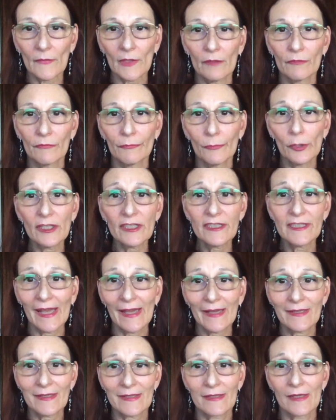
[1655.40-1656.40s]

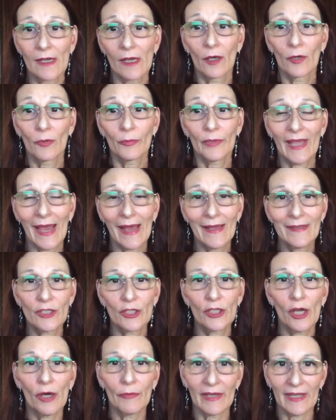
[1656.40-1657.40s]
vortex, we had to
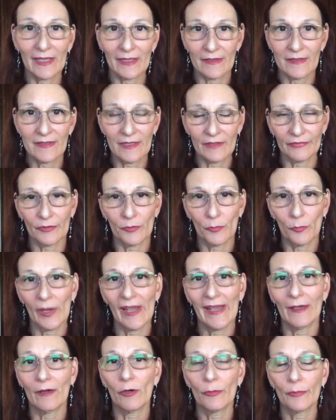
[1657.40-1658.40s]
go in a different
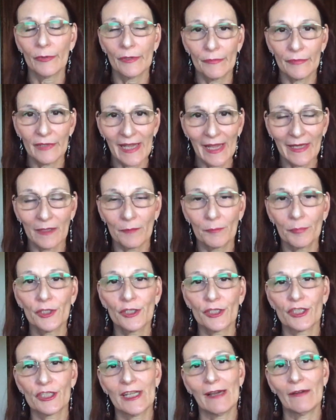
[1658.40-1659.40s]
way, or we were getting
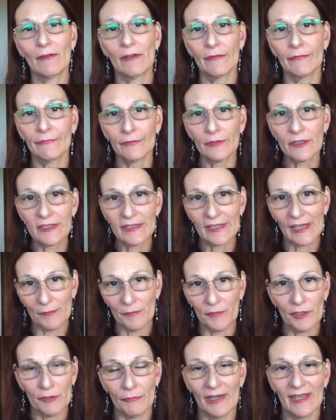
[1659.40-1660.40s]
pushed out. The first time
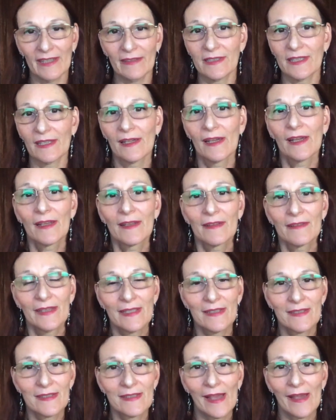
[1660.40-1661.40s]
we went, they
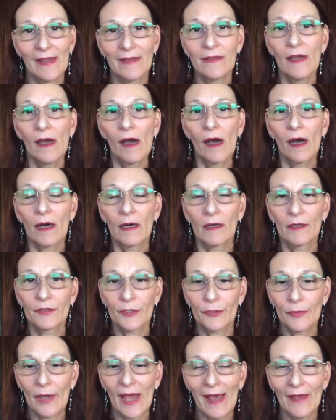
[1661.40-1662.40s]
said
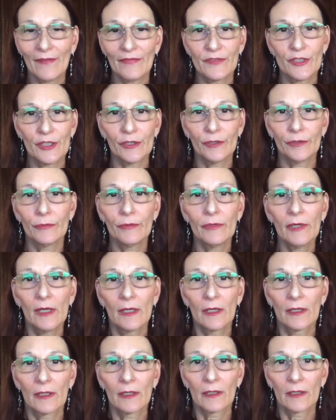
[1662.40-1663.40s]
you have to
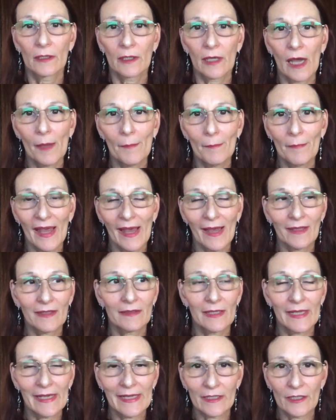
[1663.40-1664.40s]
come back
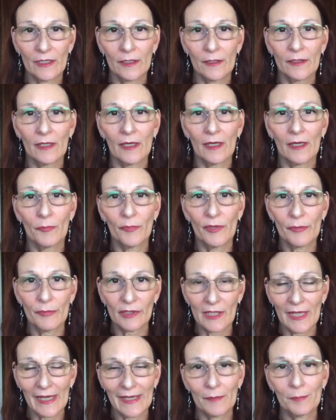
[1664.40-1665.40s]
later, and we were
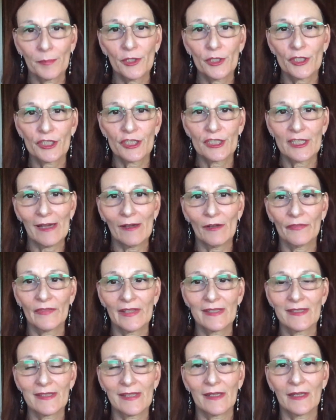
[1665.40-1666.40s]
like pushed out.
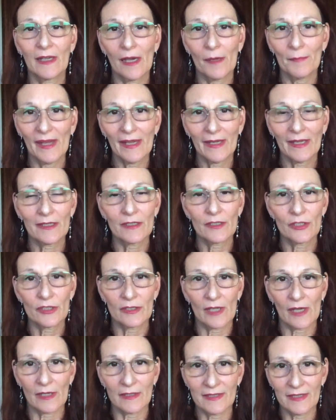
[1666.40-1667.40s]
They said come back at
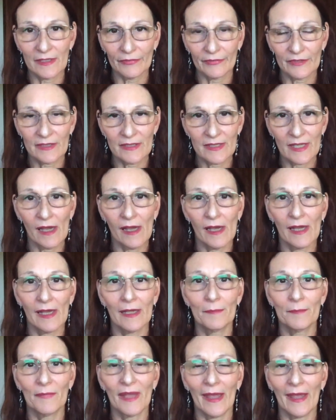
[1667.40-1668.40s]
a different
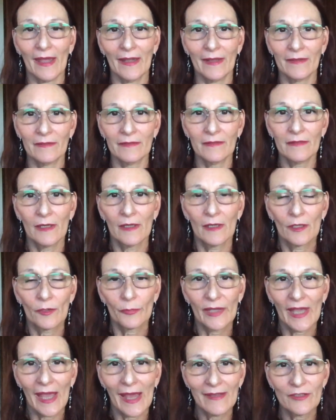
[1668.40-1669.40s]
time, and
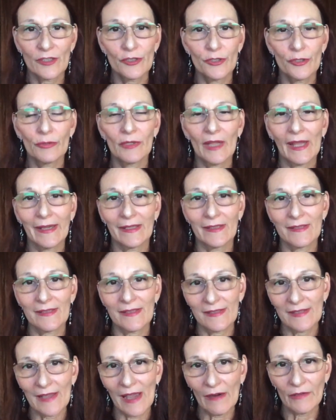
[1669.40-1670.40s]
we had to do like a
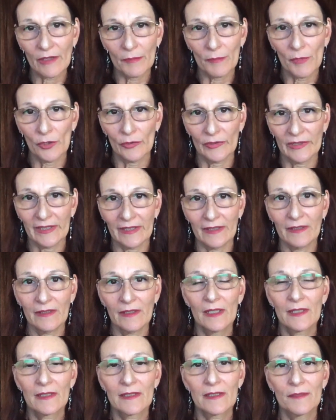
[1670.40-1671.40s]
ceremony
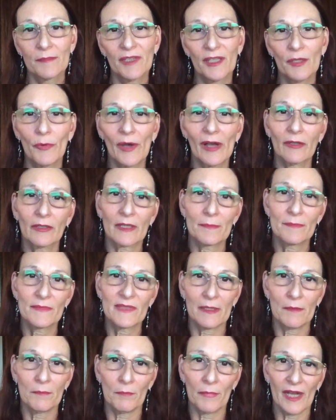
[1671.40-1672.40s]
to be welcomed
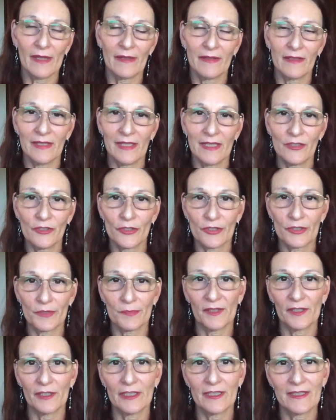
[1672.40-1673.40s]
in by the nature
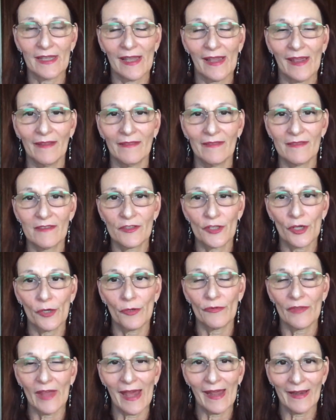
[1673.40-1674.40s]
spirits. And
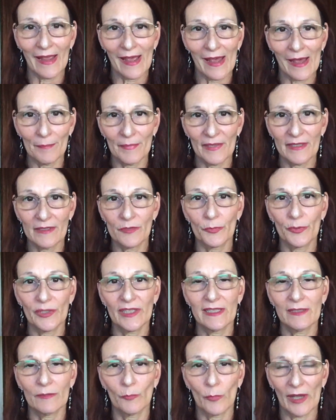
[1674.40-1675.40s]
so that happened.
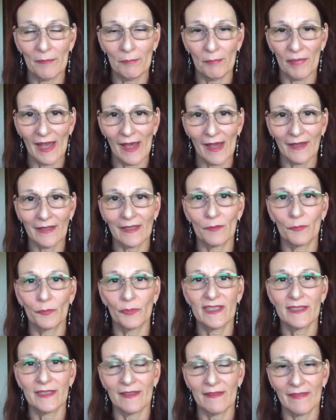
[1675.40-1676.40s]
We went back and we
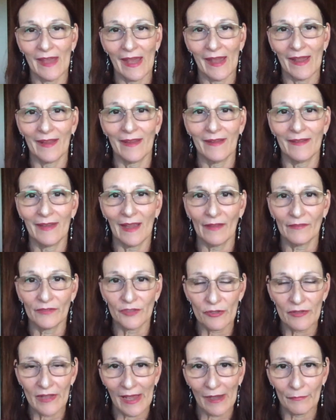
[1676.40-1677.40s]
did that, and
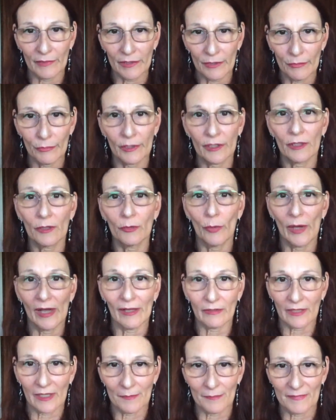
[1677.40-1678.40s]
after that we were
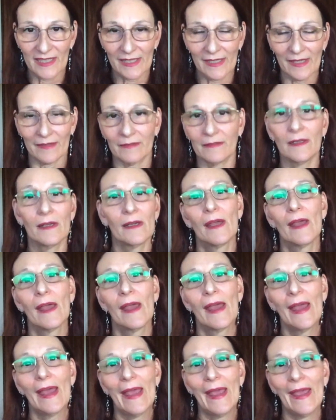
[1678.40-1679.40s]
welcomed in,
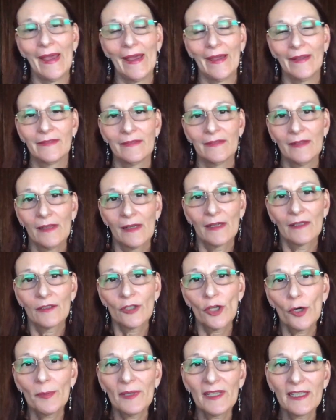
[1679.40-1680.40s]
and
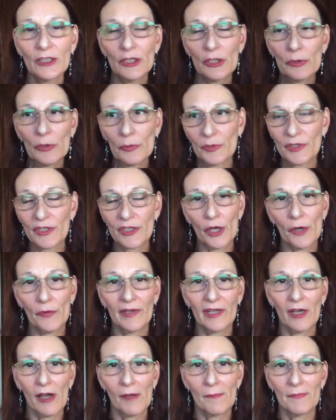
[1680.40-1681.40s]
nobody knew what was going on,